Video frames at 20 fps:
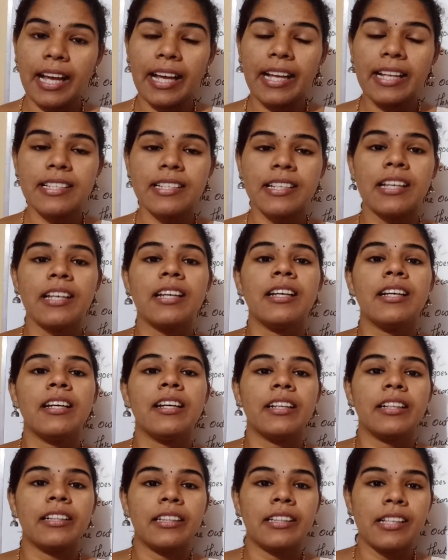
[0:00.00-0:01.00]
that
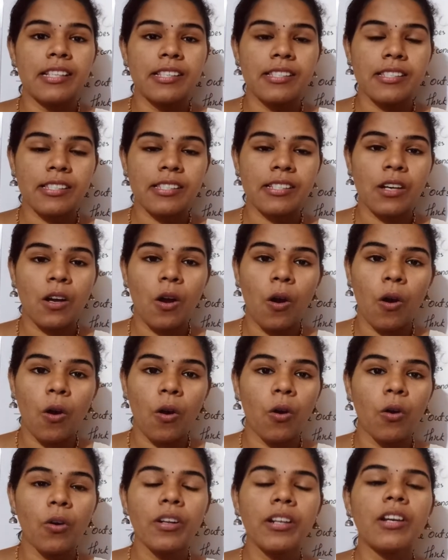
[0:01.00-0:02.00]
this
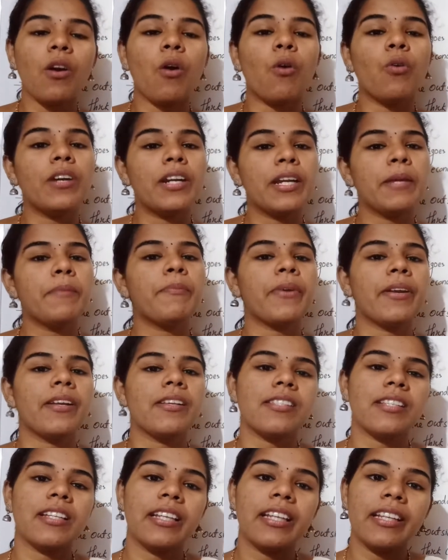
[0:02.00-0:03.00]
cork only
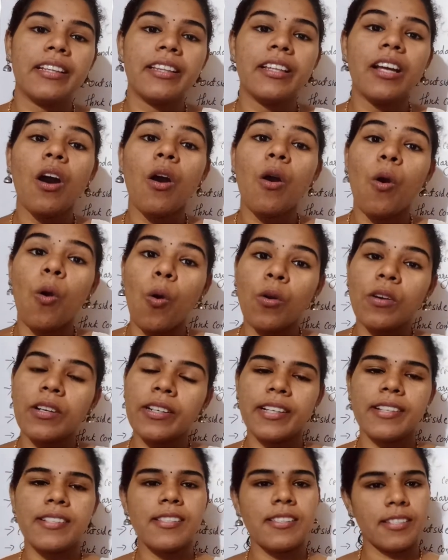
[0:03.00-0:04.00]
present in the
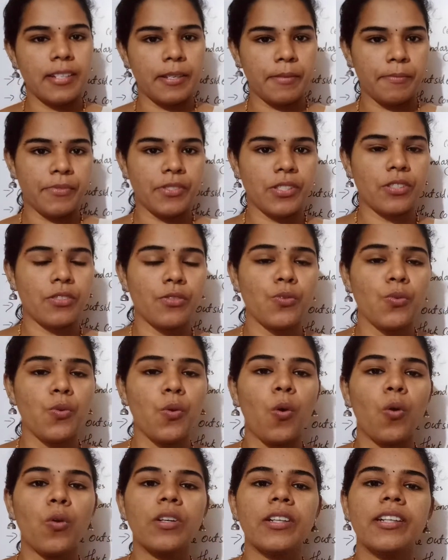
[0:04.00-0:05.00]
older stems. So
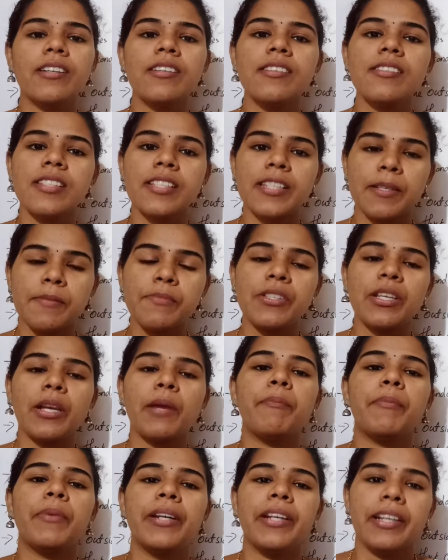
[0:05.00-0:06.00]
older stems
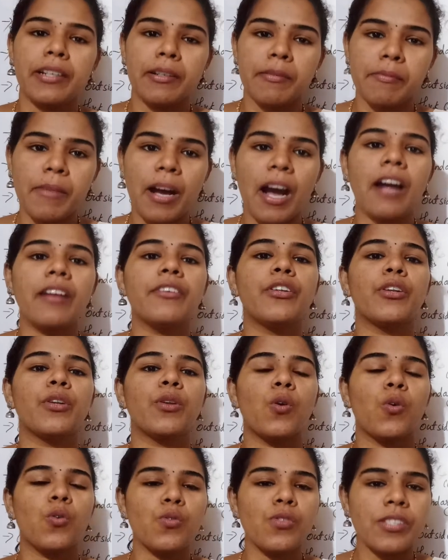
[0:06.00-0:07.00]
epiderm
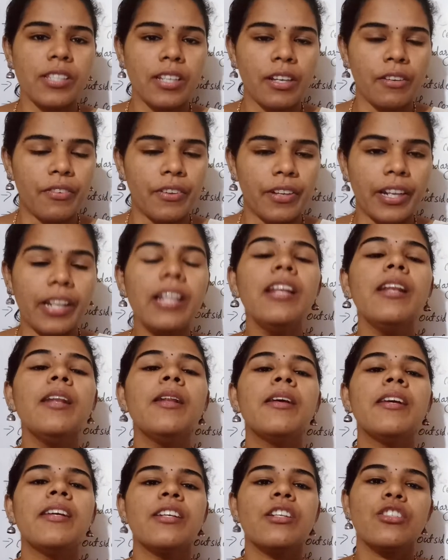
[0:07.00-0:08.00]
undergoes several
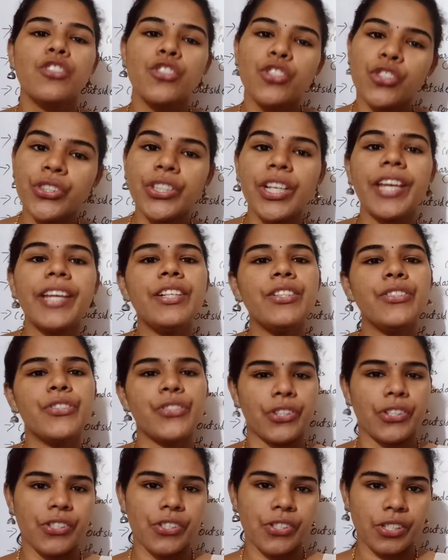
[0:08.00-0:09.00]

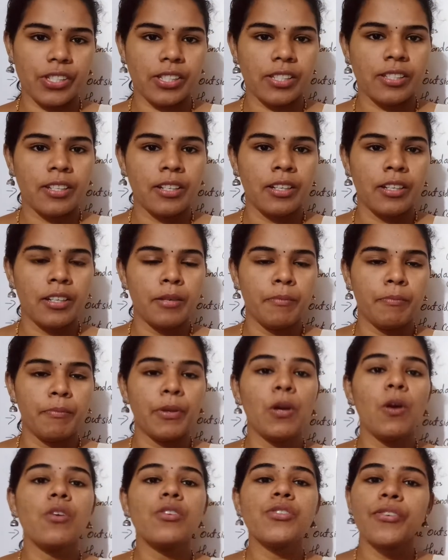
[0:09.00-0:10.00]
changes
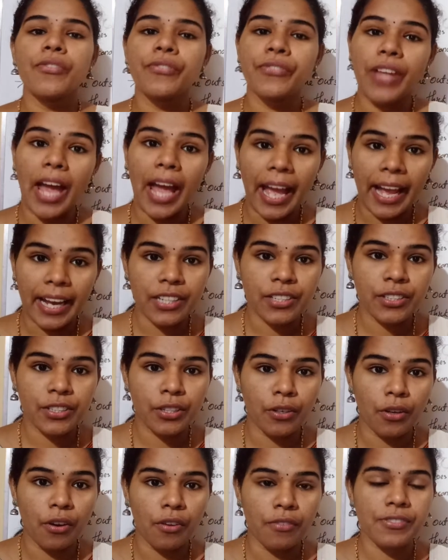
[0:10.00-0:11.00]
because of the
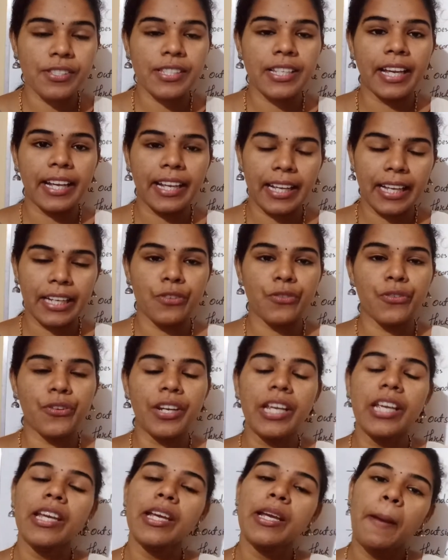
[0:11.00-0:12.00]
action of
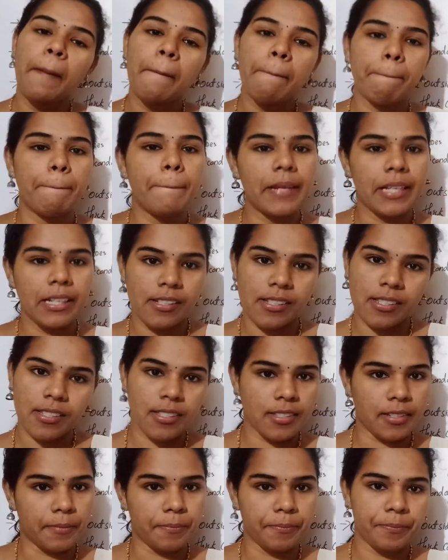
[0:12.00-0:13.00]
secondary
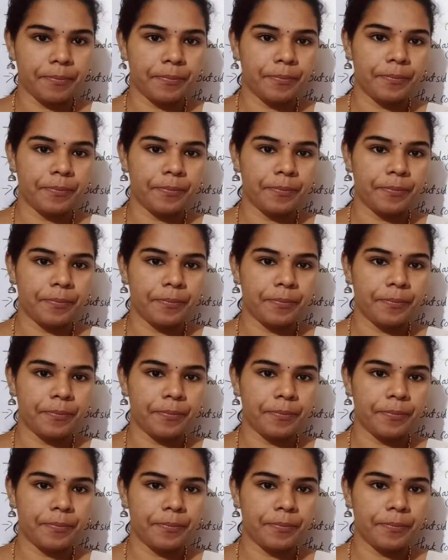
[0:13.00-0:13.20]
meristem,